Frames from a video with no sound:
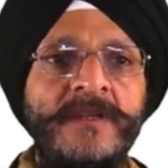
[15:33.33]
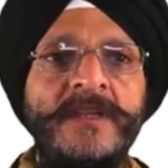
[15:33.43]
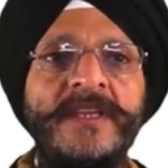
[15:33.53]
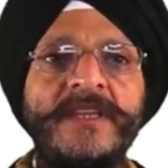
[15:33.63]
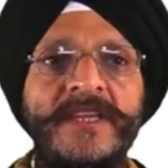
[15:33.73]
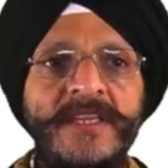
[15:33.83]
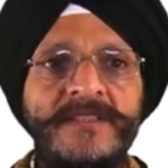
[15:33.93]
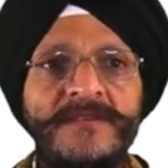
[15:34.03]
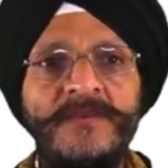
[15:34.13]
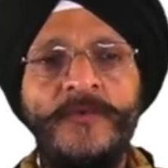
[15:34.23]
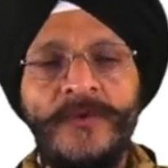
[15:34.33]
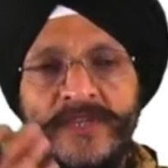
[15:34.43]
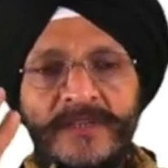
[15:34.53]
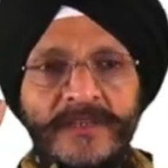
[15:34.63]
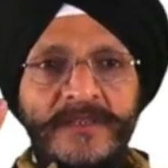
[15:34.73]
In case we
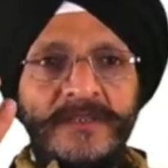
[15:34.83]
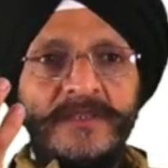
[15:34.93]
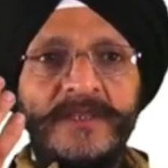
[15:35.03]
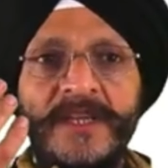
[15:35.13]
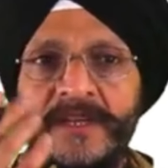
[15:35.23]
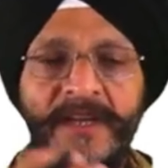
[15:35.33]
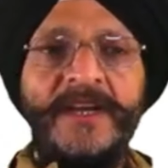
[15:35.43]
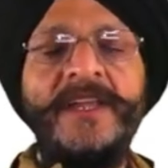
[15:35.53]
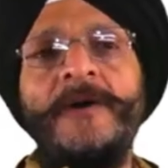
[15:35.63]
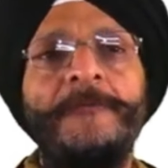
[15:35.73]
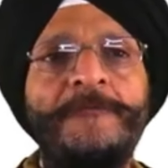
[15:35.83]
are in India